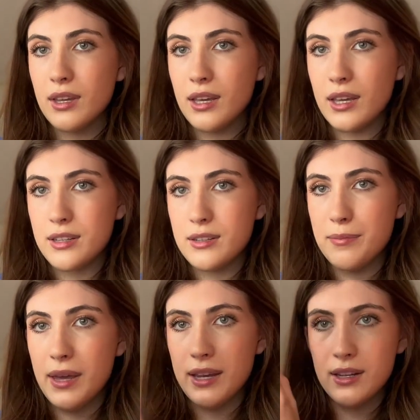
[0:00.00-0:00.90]
It
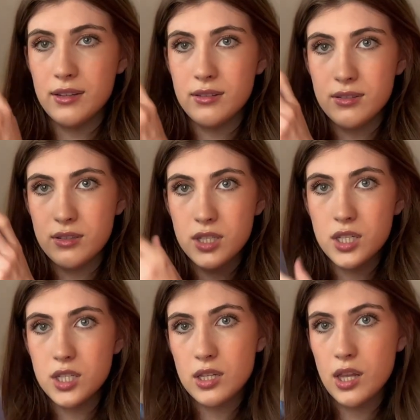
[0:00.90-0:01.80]
magnets
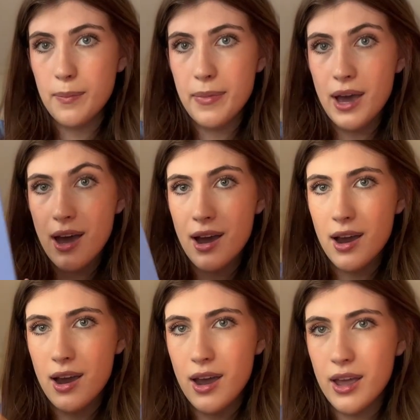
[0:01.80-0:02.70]
to the
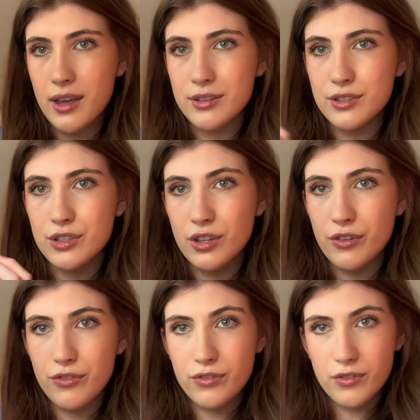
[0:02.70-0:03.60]
back and to the
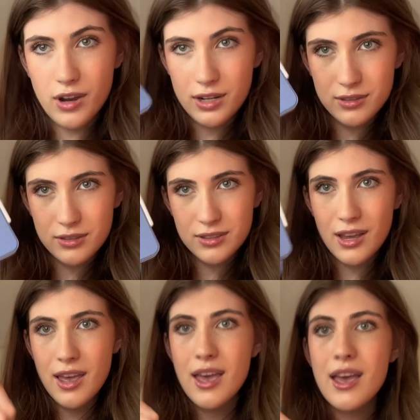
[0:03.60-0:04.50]
front,
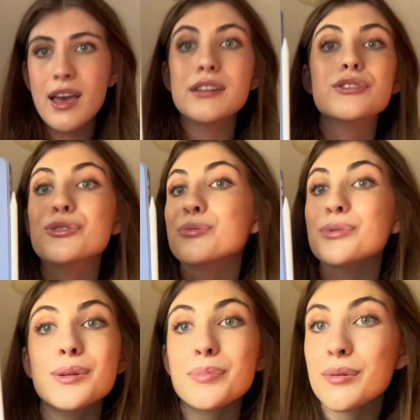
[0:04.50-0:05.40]
and it's this
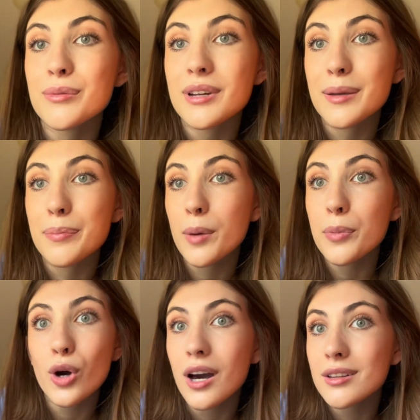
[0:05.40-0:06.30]
really pretty
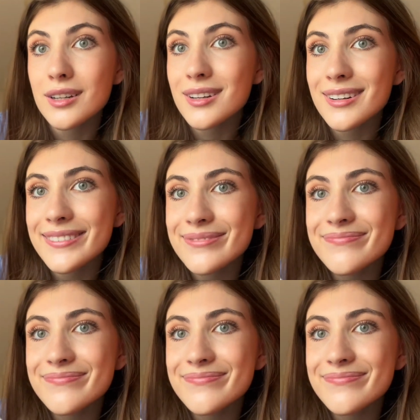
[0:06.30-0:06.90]
purple color.